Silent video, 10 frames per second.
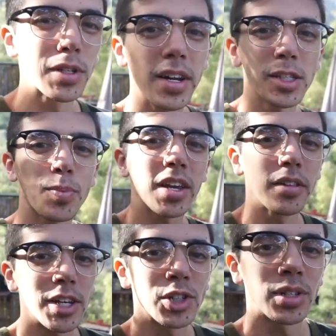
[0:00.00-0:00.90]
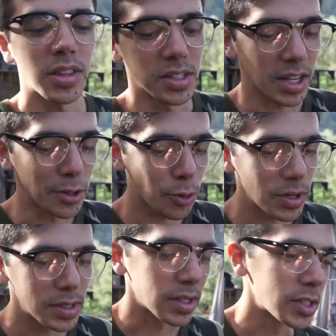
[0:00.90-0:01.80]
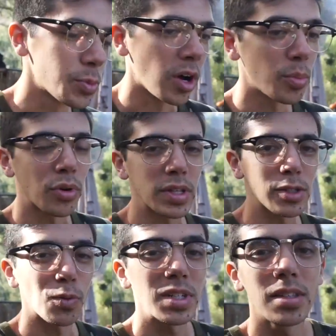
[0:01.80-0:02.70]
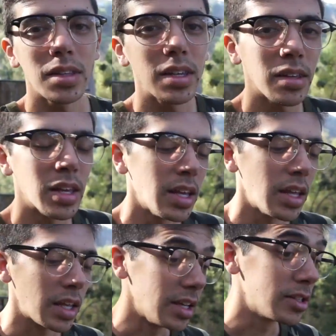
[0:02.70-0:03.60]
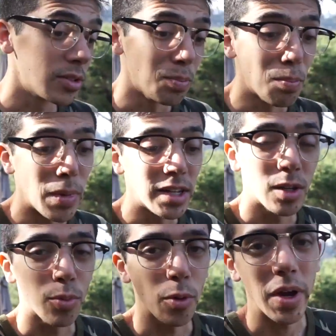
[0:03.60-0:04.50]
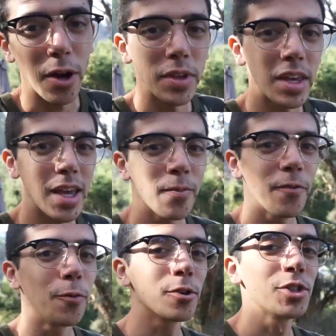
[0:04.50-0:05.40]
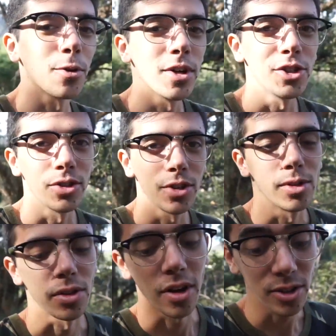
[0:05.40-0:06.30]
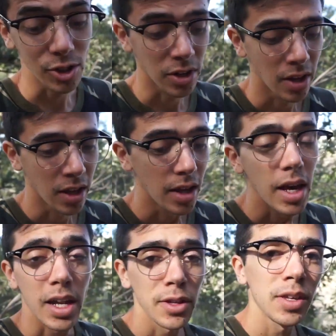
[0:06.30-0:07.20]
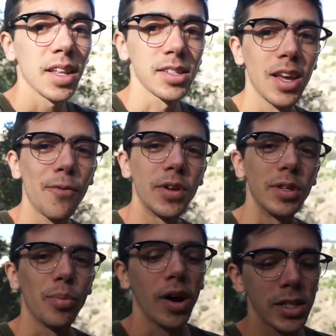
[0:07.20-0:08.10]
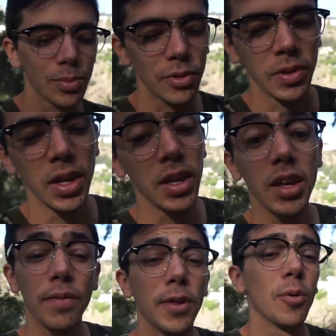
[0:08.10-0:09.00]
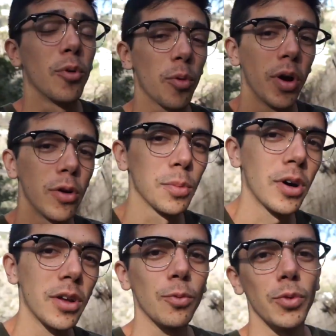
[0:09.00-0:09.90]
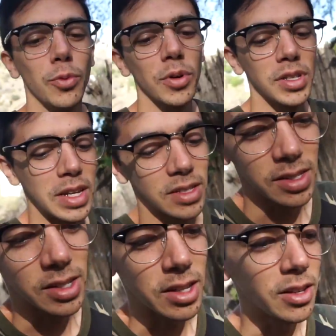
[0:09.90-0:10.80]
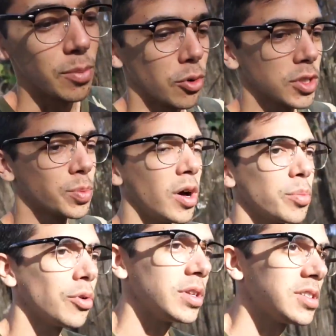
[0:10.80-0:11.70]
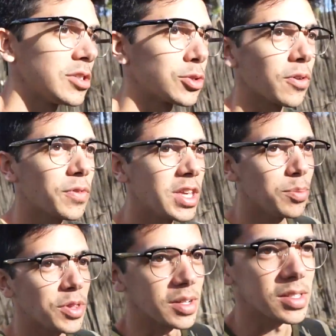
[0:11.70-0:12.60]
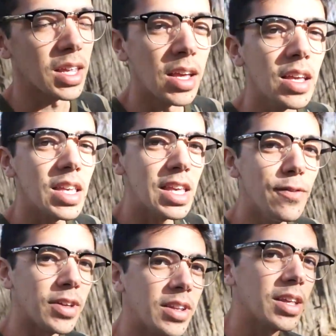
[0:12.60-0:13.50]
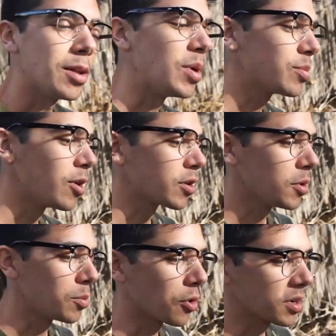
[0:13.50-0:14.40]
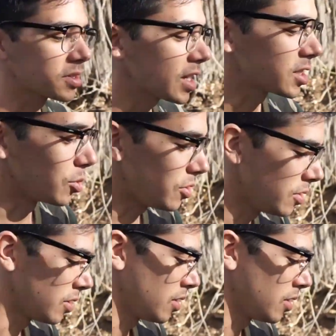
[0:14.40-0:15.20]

There's a lot of speculation that this increase in spawn points recently is meant to prepare the game for Generation two's launch. And I think that's definitely possible. If there are more Pokemon, we would need to see more spawn points to sort of keep things even and make Pokemon more accessible.